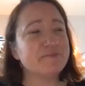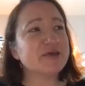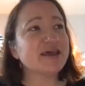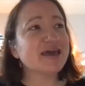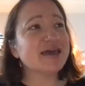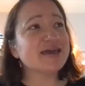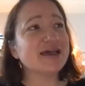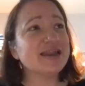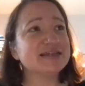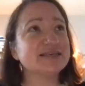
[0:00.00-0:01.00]
but I, I, I
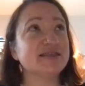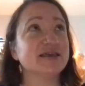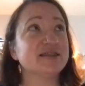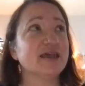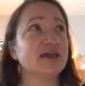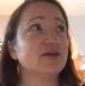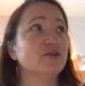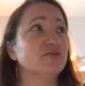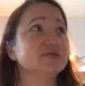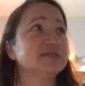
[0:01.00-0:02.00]
like to think that I can
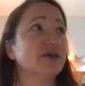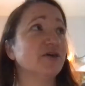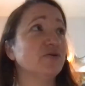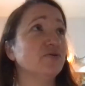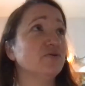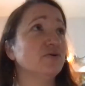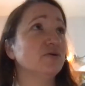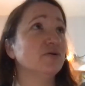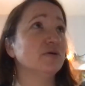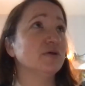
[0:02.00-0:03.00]
also,
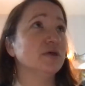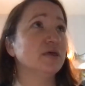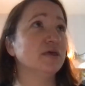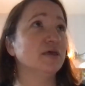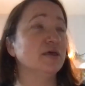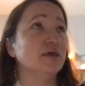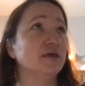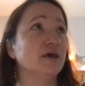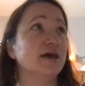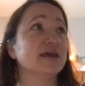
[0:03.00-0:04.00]

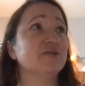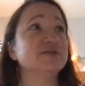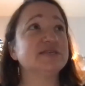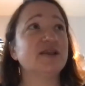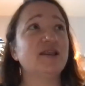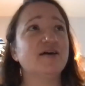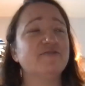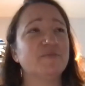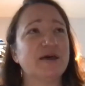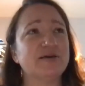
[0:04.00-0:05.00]
I can also laugh
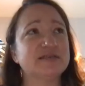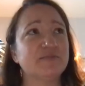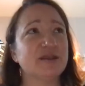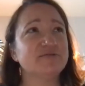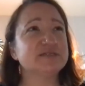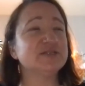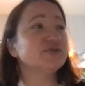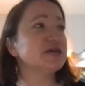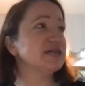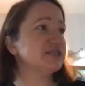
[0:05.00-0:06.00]
about it. I mean, I was
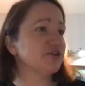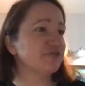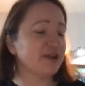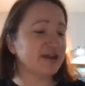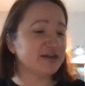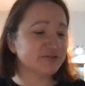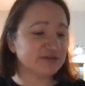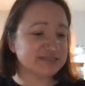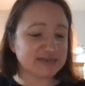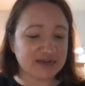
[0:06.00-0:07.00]
talking to a friend
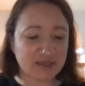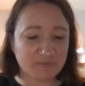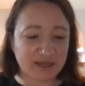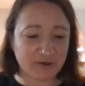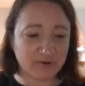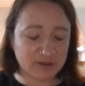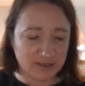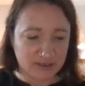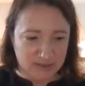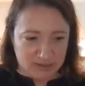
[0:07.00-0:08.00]
recently about
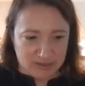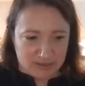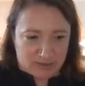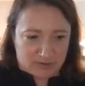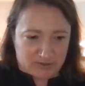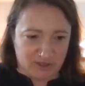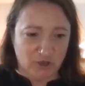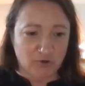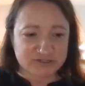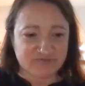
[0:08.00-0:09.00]
the
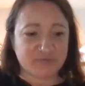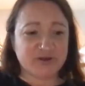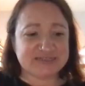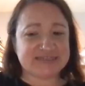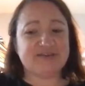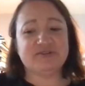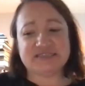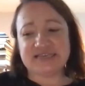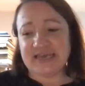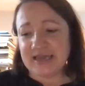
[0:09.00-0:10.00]
coat of
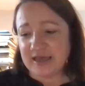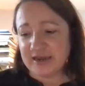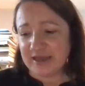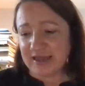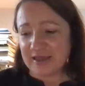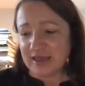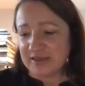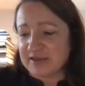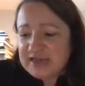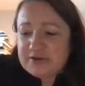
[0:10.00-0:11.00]
positivity. And I,
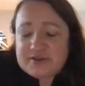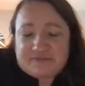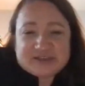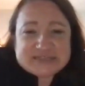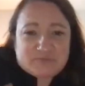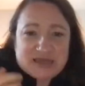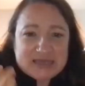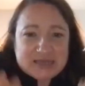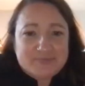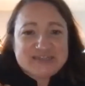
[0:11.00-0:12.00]
I, I don't know if it's my
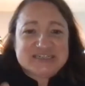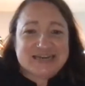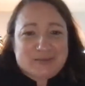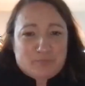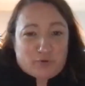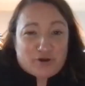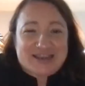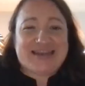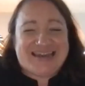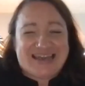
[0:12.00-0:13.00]
curmudgeonly
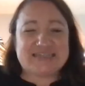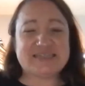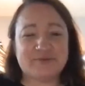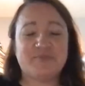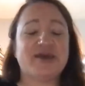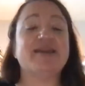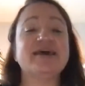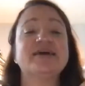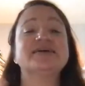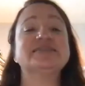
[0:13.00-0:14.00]
prickly nature, but
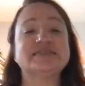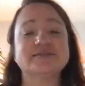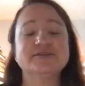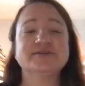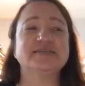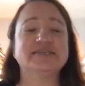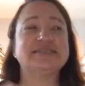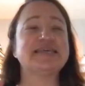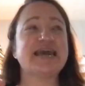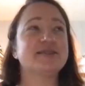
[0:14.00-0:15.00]
I, I, just, oh, I
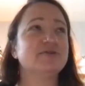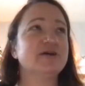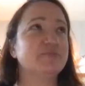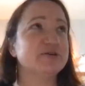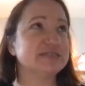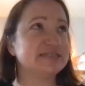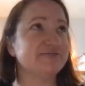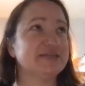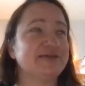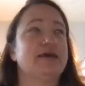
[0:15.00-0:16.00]
just hate the word
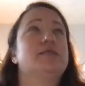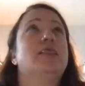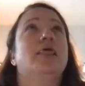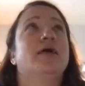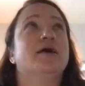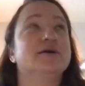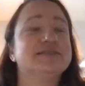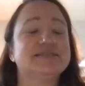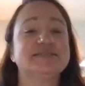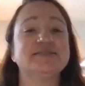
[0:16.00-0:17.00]
positivity. I'm like, oh,
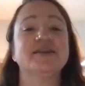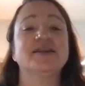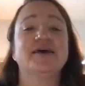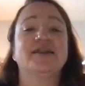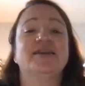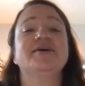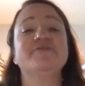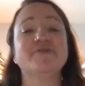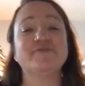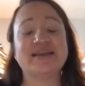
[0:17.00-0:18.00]
just
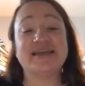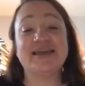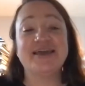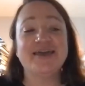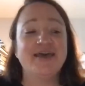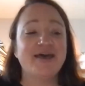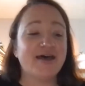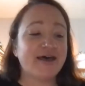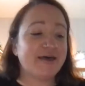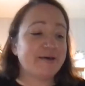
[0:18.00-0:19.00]
enough already.
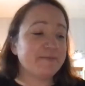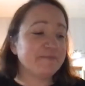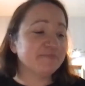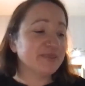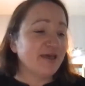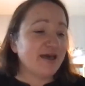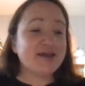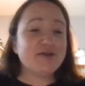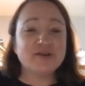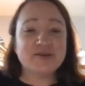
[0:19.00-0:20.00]
Um,
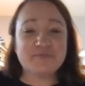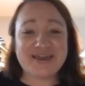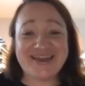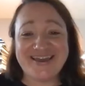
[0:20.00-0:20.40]
I want to be,